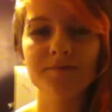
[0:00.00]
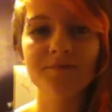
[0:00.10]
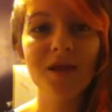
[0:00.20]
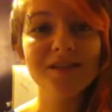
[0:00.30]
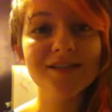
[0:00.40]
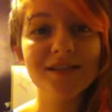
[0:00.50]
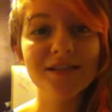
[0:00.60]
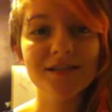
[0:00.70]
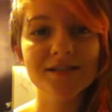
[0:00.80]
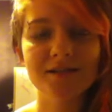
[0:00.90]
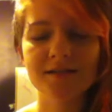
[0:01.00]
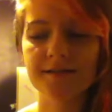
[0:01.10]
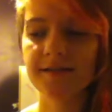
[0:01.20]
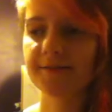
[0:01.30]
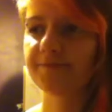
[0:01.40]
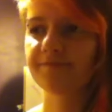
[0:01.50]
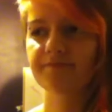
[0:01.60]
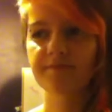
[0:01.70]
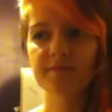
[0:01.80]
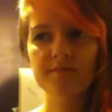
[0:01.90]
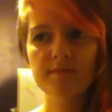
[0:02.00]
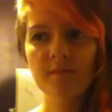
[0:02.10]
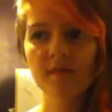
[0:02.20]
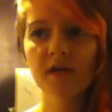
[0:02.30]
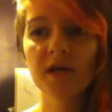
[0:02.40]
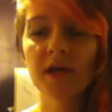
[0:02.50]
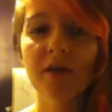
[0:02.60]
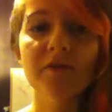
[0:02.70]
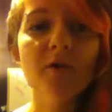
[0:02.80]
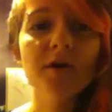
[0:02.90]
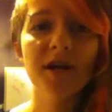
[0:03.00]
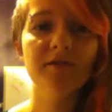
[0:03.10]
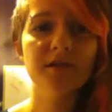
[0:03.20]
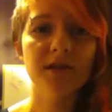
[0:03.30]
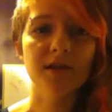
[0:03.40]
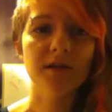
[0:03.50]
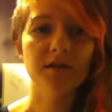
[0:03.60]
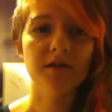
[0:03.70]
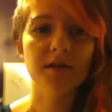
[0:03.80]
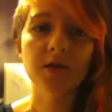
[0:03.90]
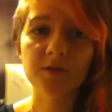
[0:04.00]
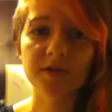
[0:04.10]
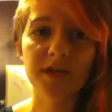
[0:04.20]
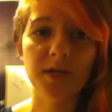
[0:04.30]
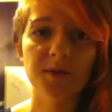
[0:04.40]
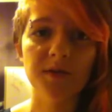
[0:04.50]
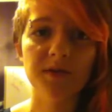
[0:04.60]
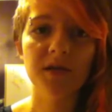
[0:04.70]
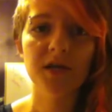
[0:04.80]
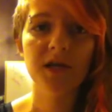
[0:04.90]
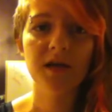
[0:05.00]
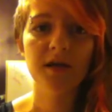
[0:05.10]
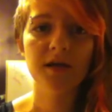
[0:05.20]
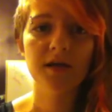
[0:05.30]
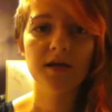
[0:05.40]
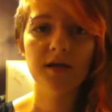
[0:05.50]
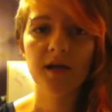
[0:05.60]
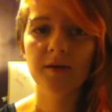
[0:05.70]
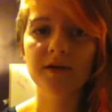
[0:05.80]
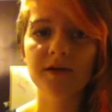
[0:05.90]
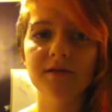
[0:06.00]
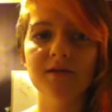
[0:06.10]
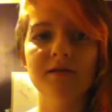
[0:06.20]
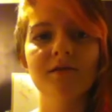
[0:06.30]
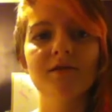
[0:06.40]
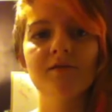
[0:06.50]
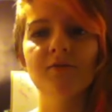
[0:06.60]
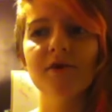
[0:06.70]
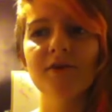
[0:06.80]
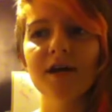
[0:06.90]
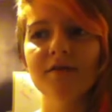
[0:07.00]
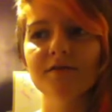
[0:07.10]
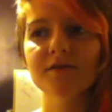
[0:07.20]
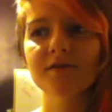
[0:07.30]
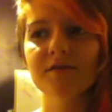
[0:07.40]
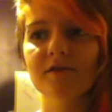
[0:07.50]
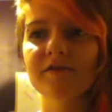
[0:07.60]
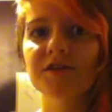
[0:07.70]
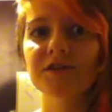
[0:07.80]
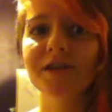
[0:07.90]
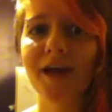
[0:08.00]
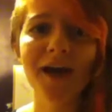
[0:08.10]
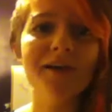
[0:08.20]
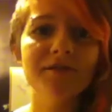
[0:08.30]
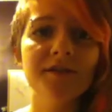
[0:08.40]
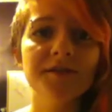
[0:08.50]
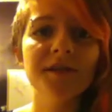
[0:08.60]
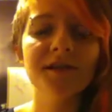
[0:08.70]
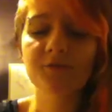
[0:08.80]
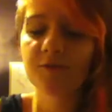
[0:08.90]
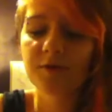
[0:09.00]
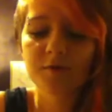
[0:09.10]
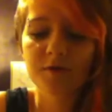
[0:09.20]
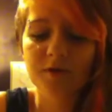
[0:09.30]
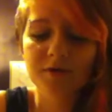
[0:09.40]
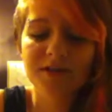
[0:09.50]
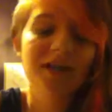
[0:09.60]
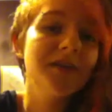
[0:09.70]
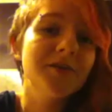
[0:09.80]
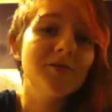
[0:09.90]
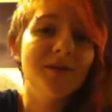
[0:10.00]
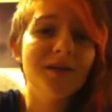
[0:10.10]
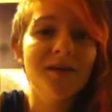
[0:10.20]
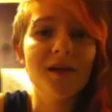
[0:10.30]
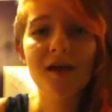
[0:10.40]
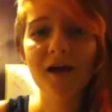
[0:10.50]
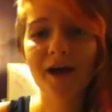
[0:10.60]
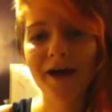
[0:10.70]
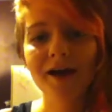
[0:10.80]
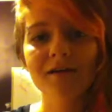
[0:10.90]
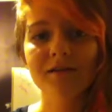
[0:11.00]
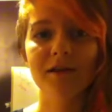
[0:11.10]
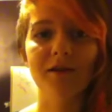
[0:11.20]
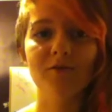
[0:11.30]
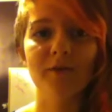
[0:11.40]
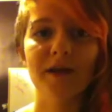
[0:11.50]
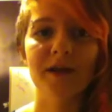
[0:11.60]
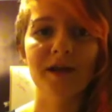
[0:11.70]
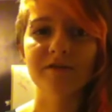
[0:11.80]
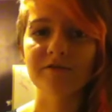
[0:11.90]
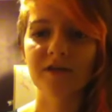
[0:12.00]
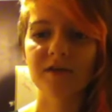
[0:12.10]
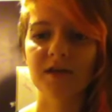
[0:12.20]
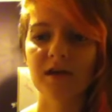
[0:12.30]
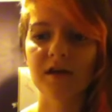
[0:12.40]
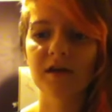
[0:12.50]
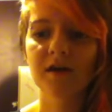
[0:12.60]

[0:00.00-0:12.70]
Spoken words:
I see it as, like, if I want to have a thing with Damien, I mean, we don't have to officially have a thing. When we're together, we act like we have a thing.